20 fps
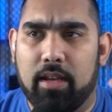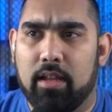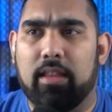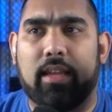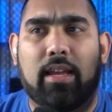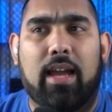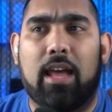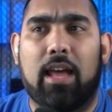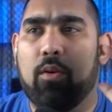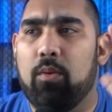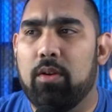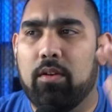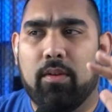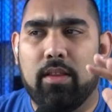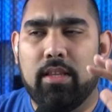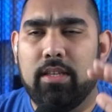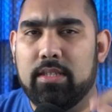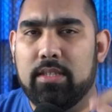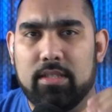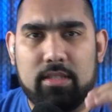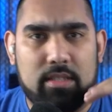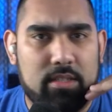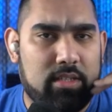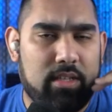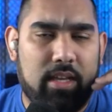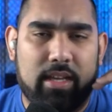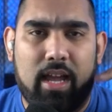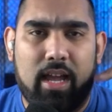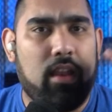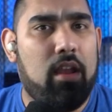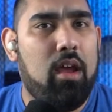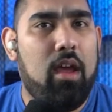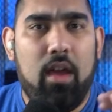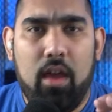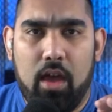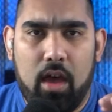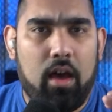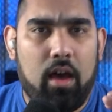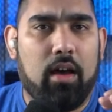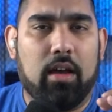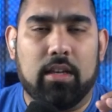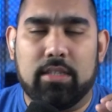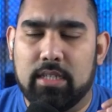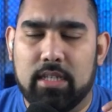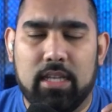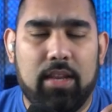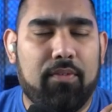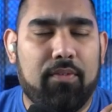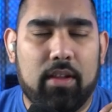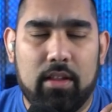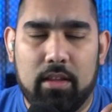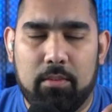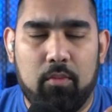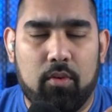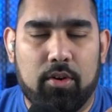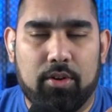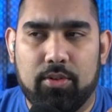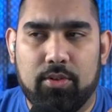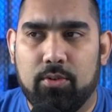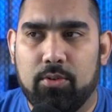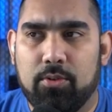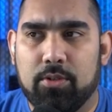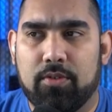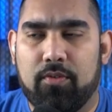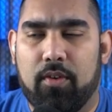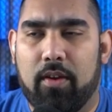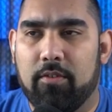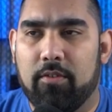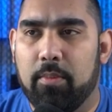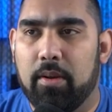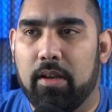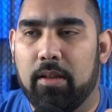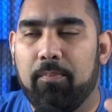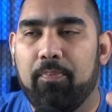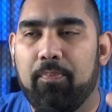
Like, I don't want to release this until I got uh, significantly more tools for everybody.